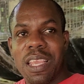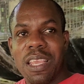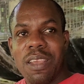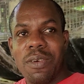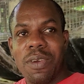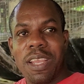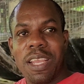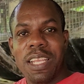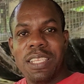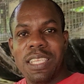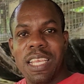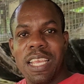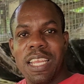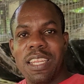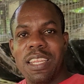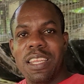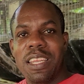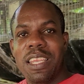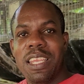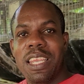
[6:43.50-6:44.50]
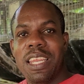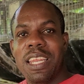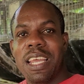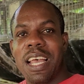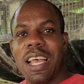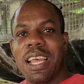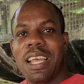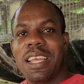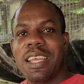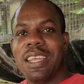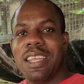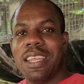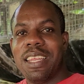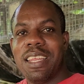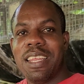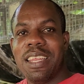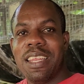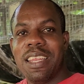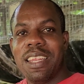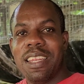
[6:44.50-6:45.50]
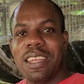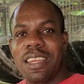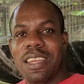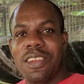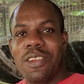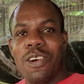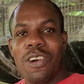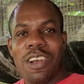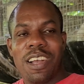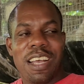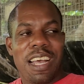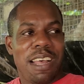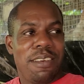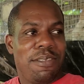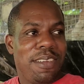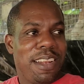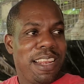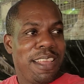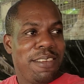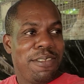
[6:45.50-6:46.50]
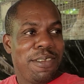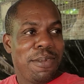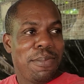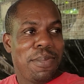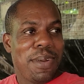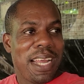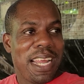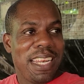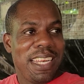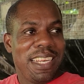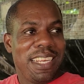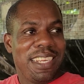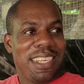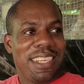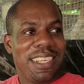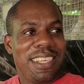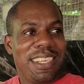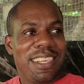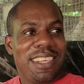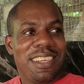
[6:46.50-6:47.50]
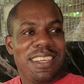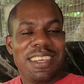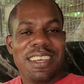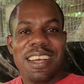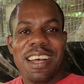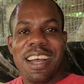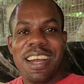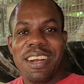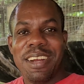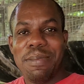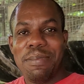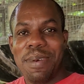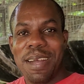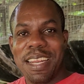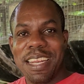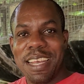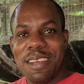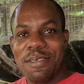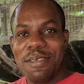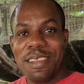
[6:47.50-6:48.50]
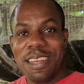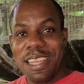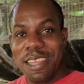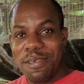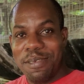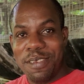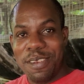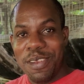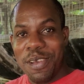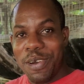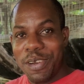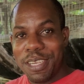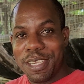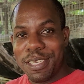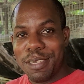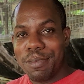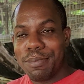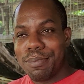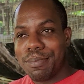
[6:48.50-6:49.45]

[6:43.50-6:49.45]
where you say either the duck have to left the pan or the pan have to left the duck,